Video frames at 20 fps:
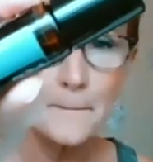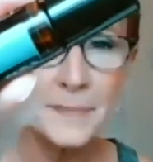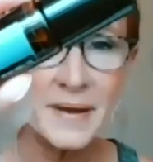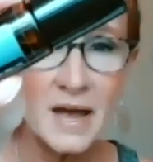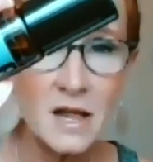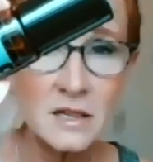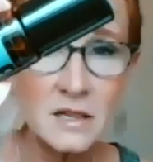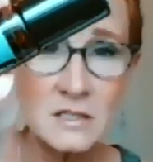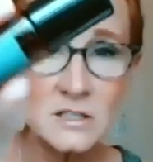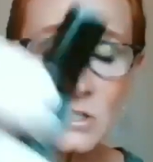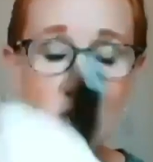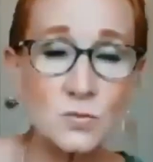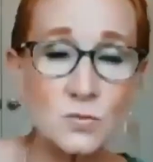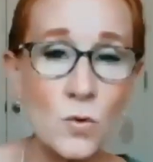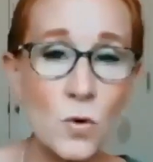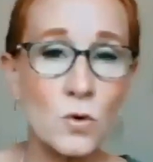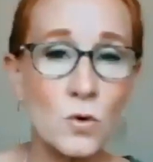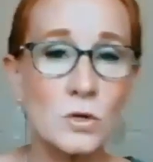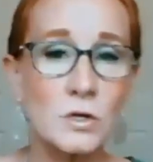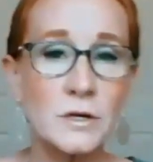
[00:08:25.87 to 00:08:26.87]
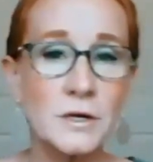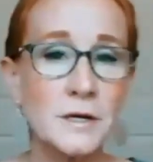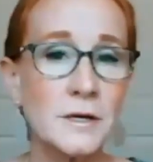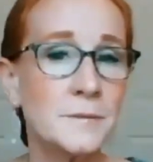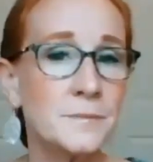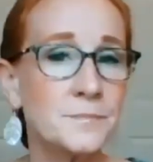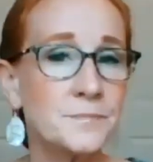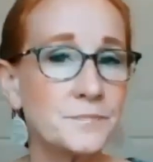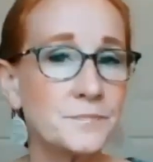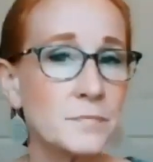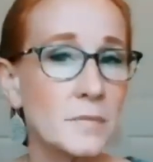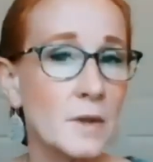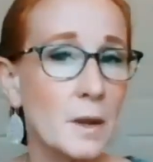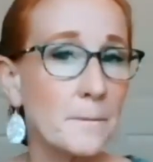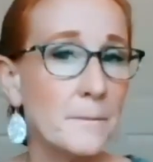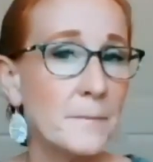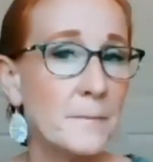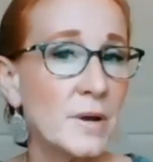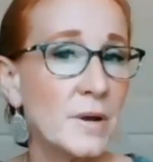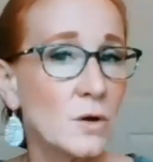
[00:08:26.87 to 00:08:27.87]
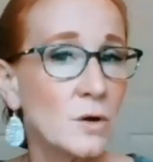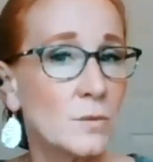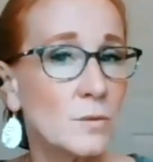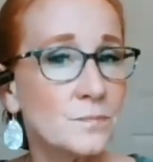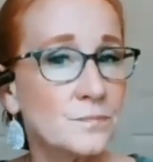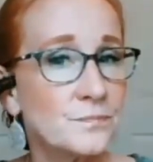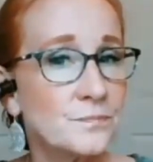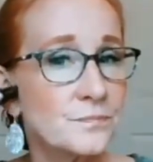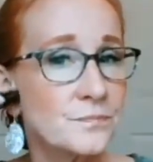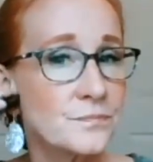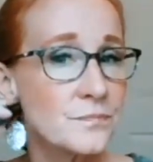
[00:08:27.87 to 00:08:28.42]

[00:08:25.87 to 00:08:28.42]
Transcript: Balance roller, boom.